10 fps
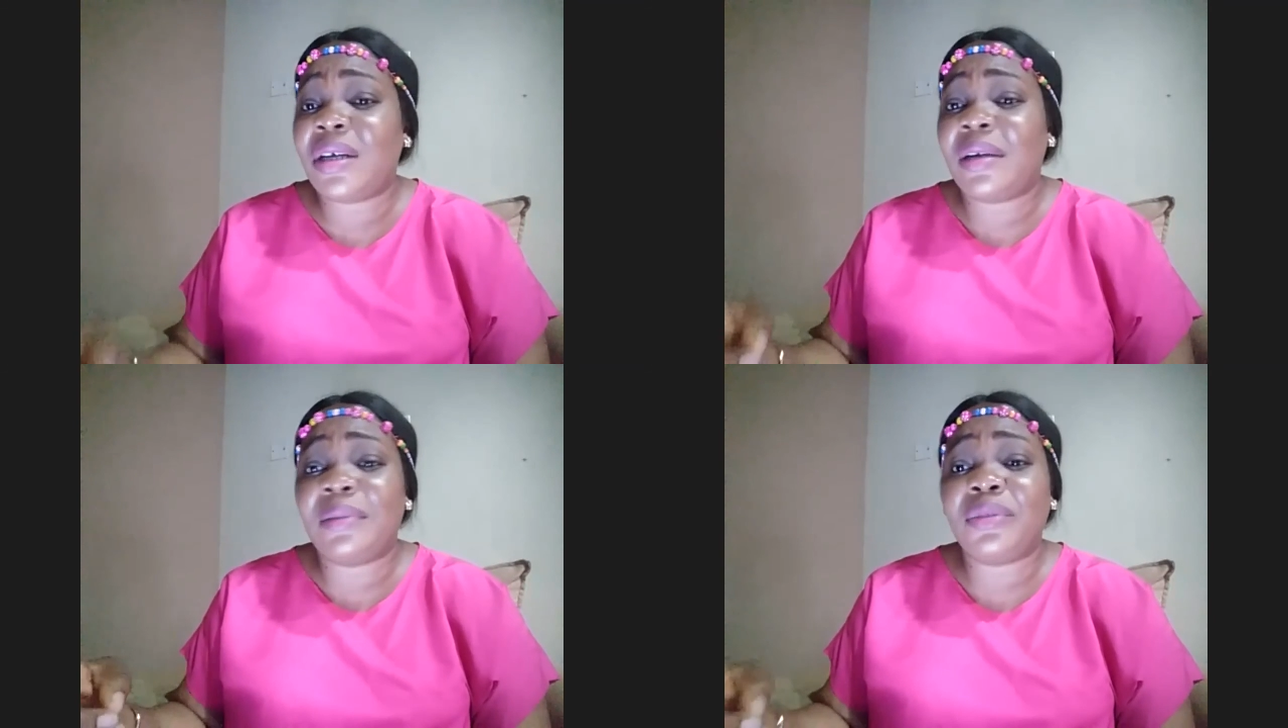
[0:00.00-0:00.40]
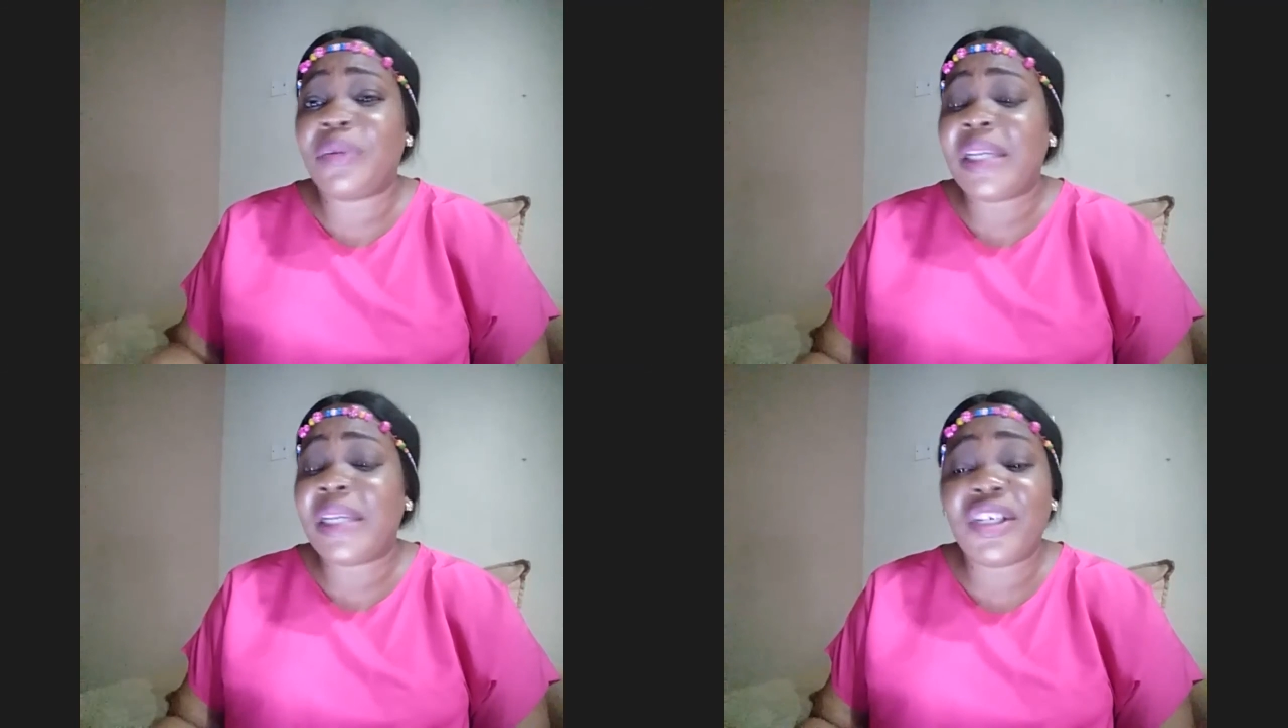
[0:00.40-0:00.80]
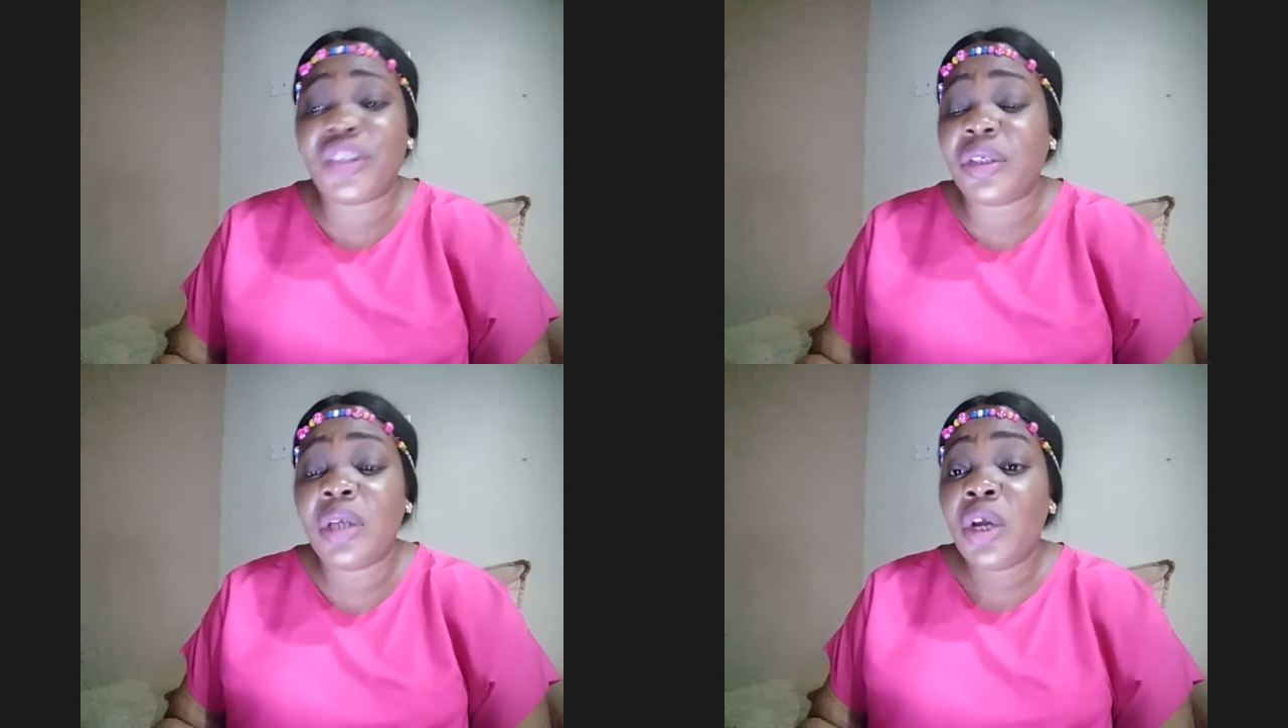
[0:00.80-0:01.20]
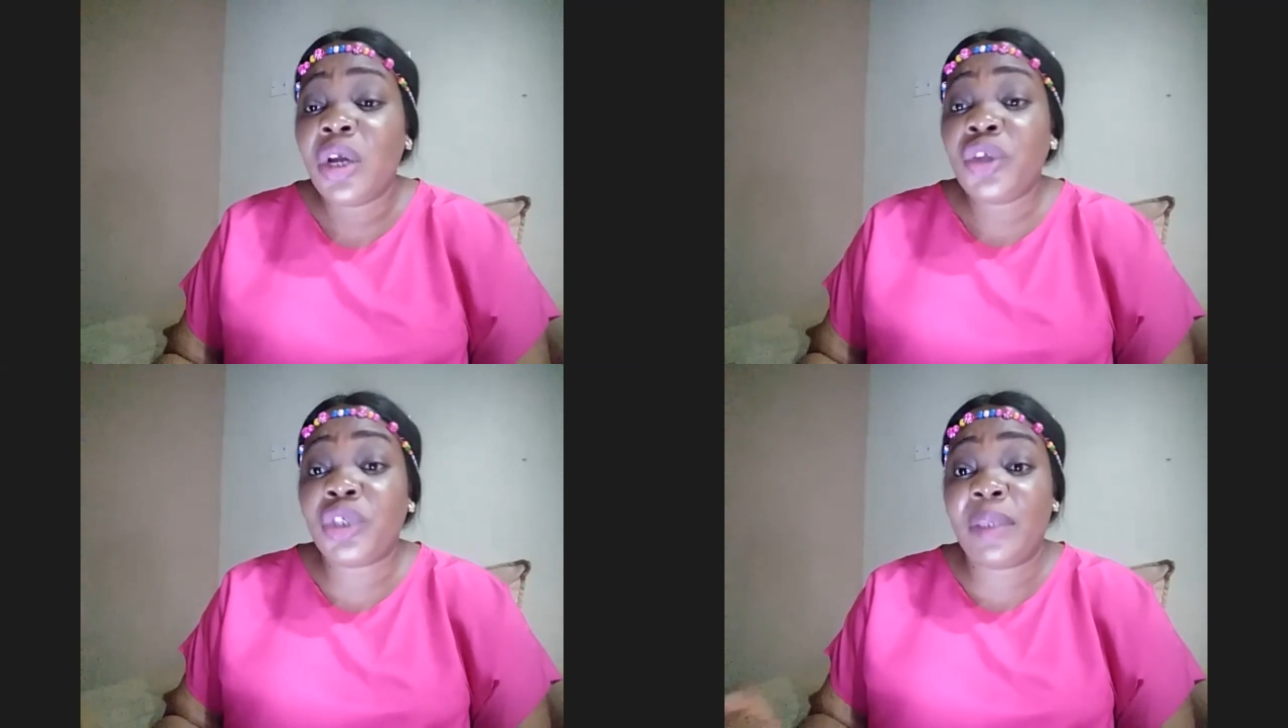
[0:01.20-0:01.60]
religion
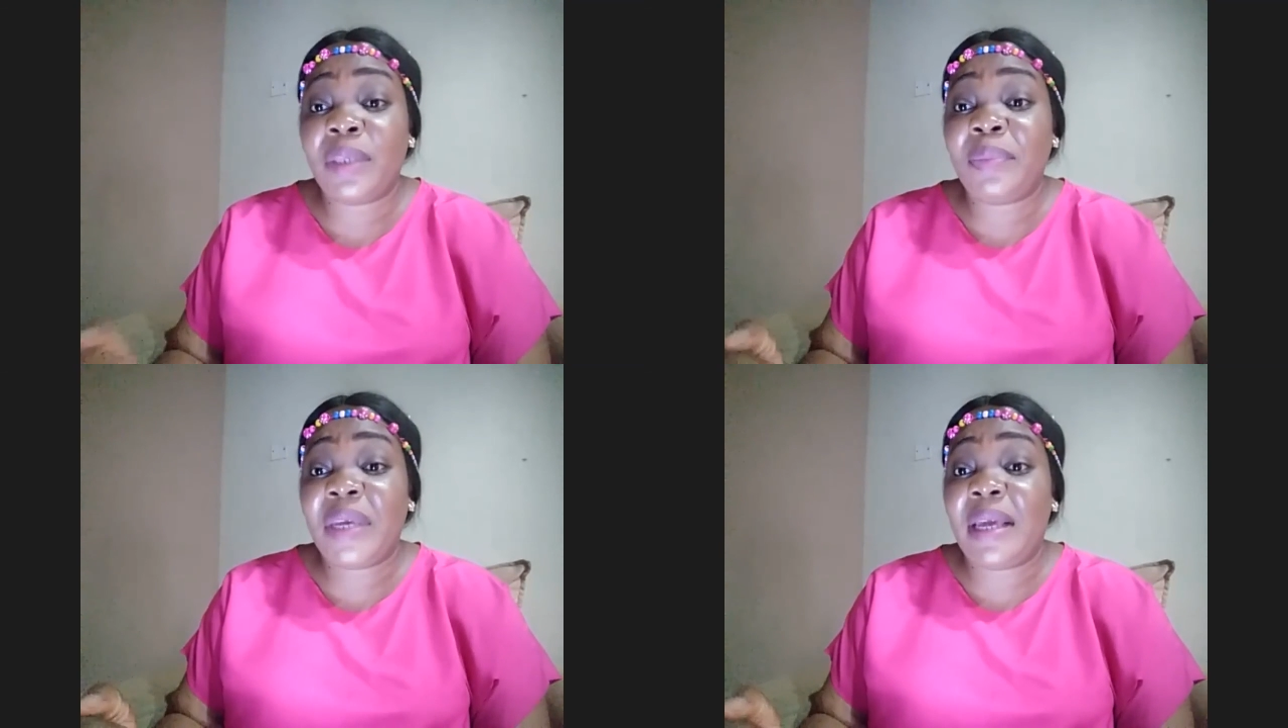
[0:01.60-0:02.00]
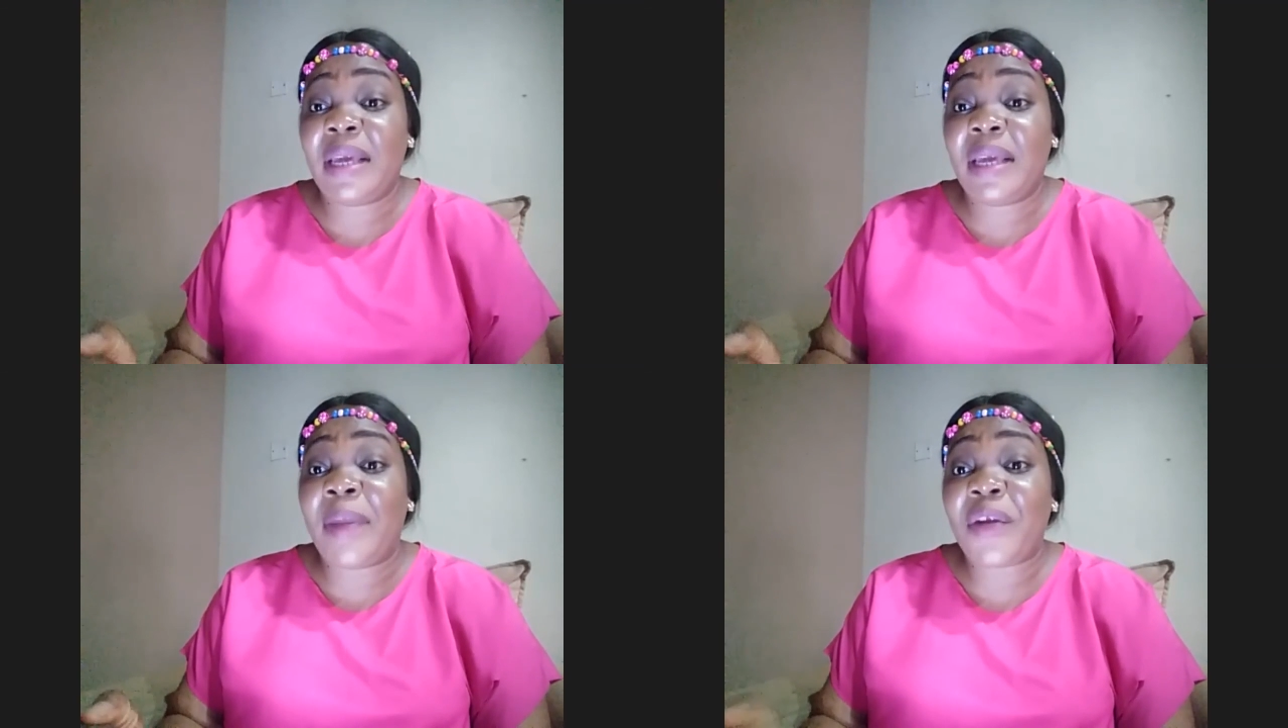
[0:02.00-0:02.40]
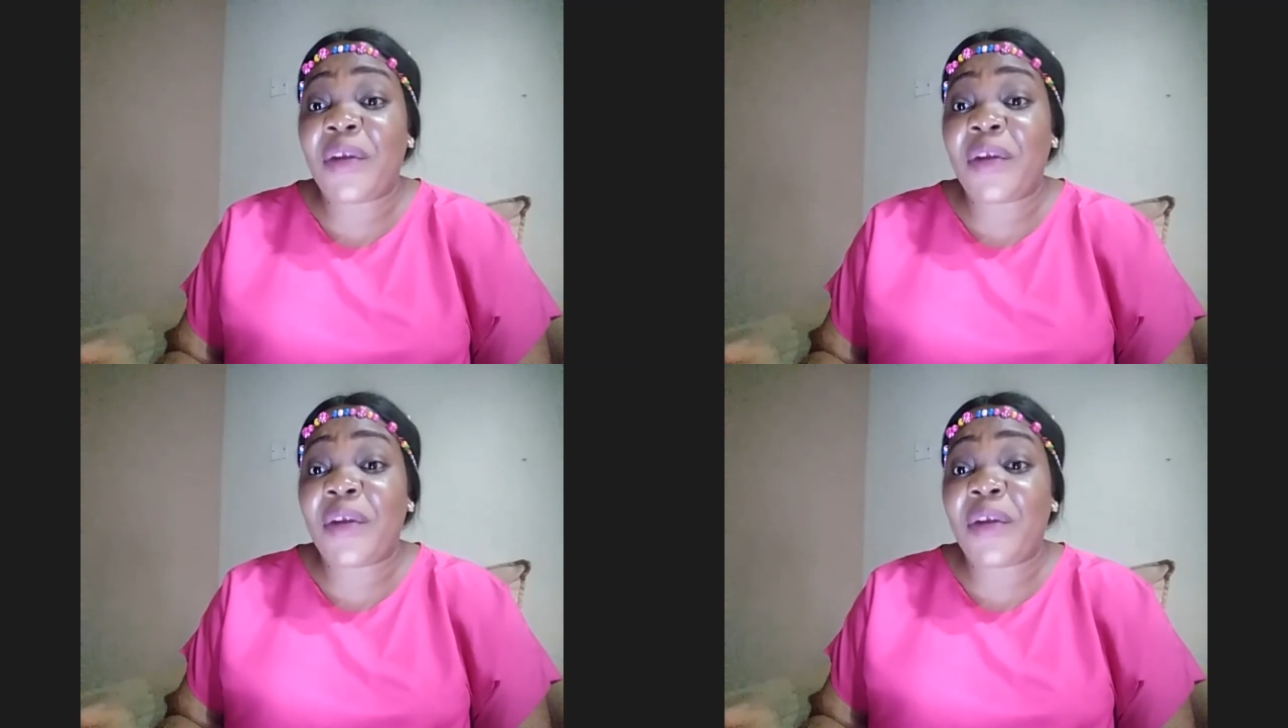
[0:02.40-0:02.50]
shouldn't be a barrier.